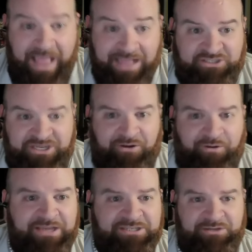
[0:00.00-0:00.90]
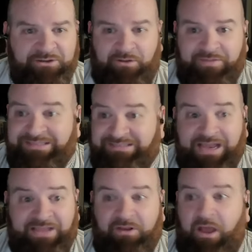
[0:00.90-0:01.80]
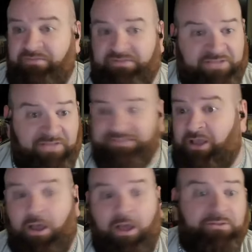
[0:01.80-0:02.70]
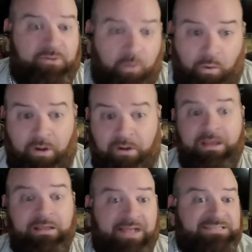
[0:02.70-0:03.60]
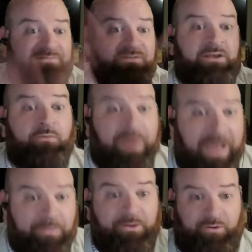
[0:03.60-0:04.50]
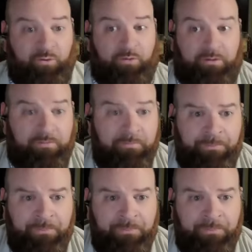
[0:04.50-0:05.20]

That's generational. And that's not even on stuff that's on the court. That's everything around the court.